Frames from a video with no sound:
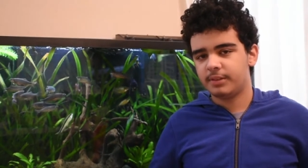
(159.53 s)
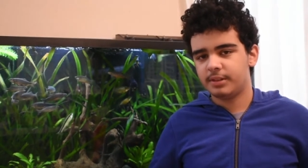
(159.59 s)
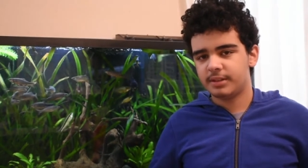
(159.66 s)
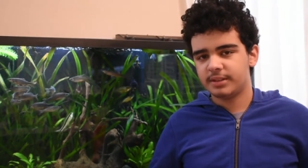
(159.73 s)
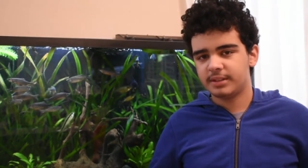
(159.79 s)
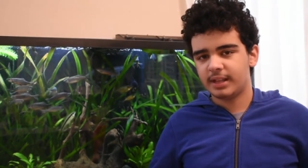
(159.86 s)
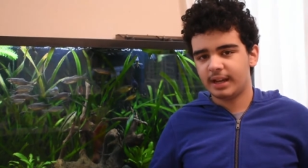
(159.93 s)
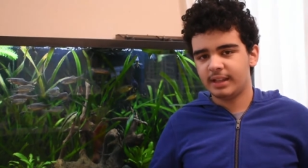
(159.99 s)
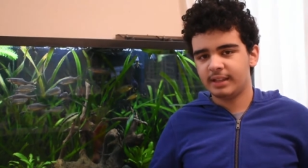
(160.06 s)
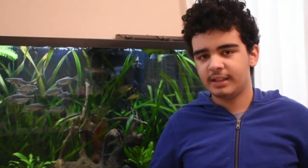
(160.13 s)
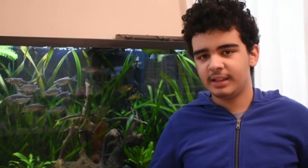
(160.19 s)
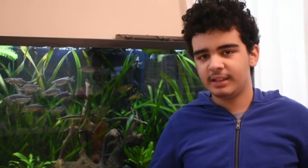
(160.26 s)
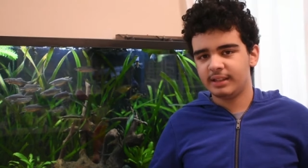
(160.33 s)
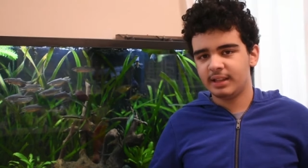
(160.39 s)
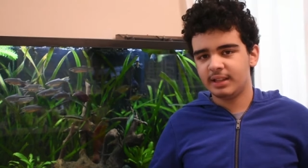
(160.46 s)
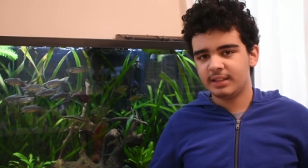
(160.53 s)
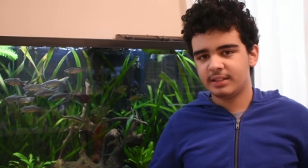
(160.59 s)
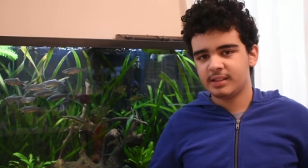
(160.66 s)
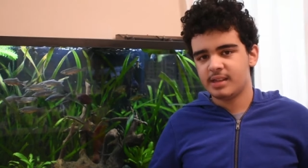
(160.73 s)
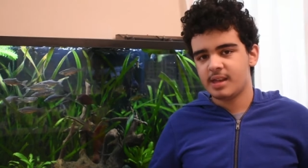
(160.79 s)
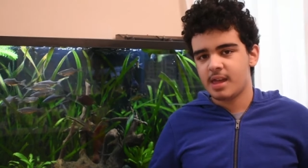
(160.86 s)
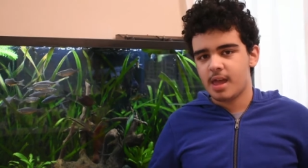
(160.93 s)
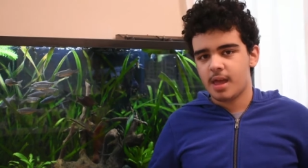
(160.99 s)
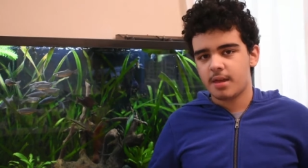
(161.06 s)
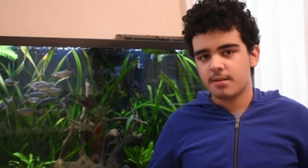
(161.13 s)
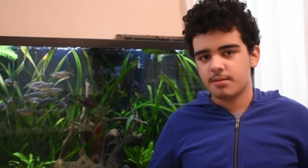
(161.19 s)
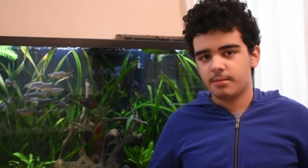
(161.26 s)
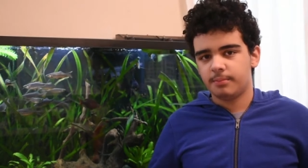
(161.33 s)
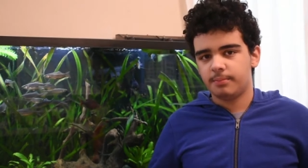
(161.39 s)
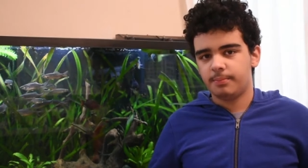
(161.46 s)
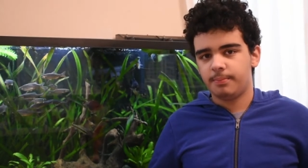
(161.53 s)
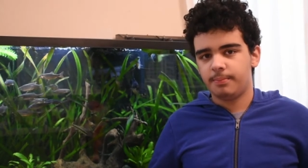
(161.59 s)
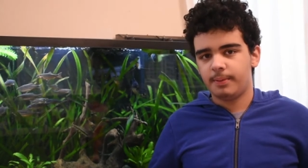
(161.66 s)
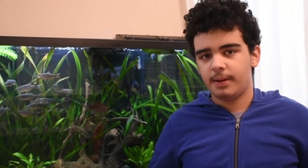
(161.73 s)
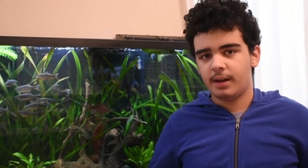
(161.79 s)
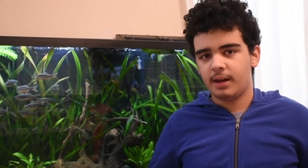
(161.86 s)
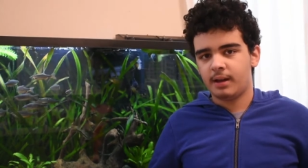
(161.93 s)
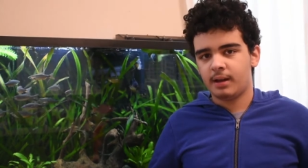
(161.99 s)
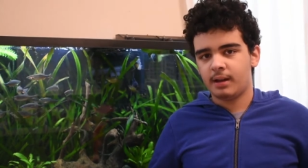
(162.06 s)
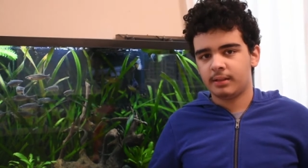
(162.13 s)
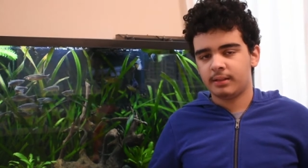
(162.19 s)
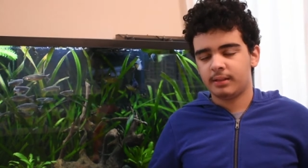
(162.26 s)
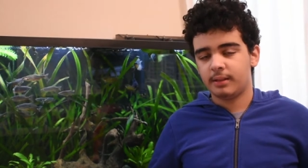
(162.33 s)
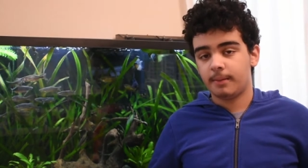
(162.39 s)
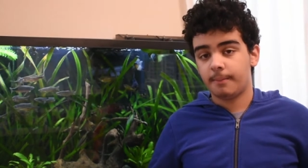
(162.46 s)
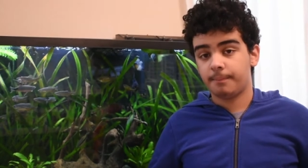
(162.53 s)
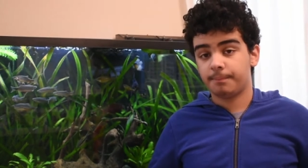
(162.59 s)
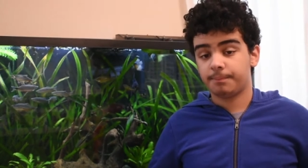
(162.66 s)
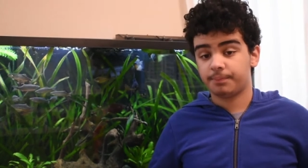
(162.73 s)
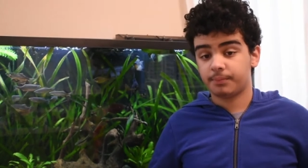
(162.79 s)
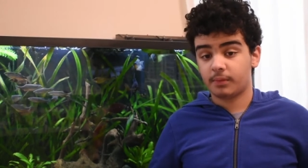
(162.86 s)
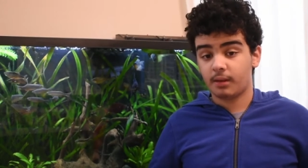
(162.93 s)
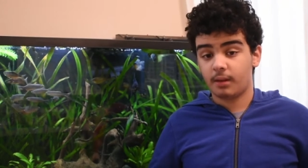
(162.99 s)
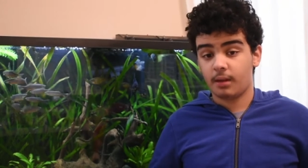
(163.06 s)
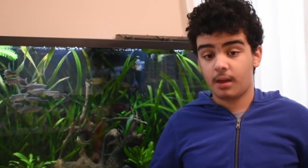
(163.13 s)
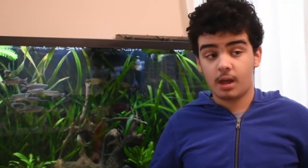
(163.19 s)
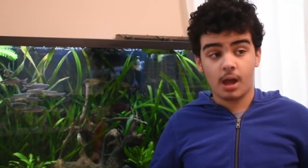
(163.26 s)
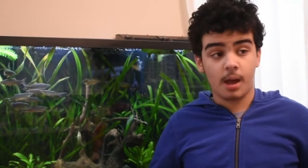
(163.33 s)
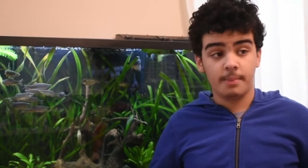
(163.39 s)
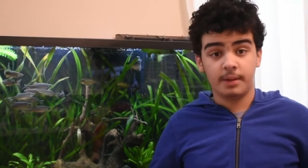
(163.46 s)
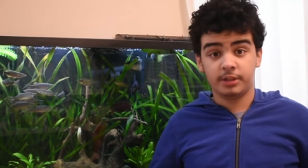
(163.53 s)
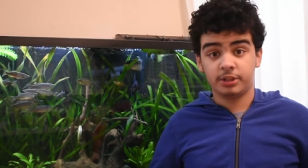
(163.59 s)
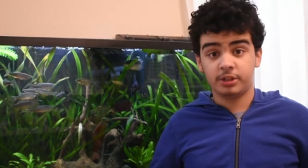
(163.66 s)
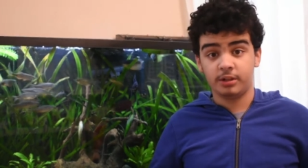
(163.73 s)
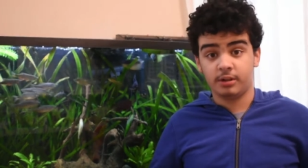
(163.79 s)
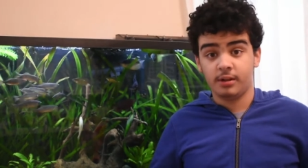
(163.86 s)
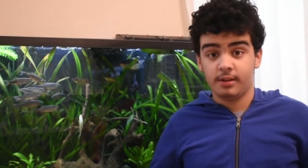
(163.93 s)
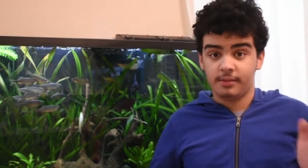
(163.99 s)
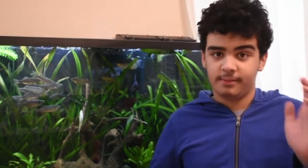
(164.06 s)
style it like this, but I'm not sure.